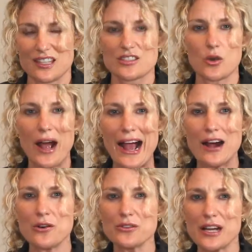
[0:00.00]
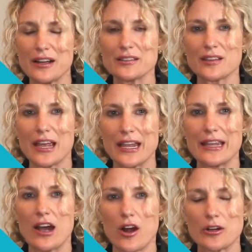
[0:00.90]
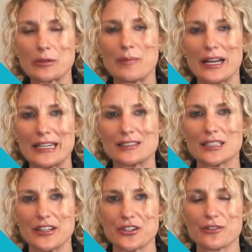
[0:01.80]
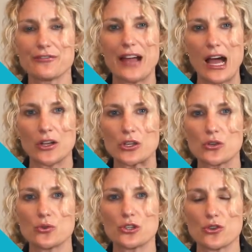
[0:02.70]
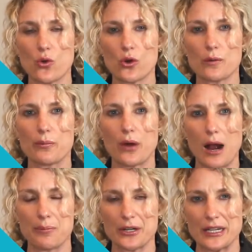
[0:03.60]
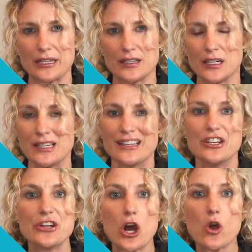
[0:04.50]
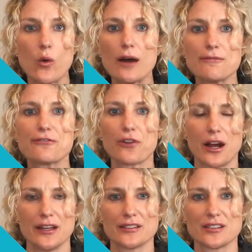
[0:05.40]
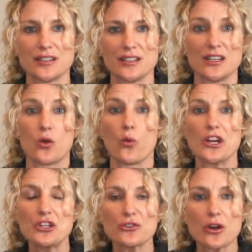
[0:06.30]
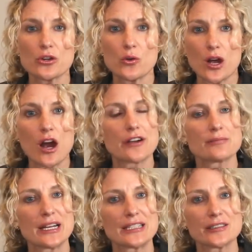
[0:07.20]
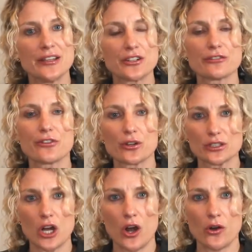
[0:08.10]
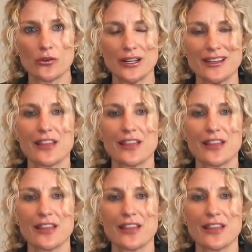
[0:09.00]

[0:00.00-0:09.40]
So how does a hard money lender value your property? Know up front, when you go to a hard money lender for a loan,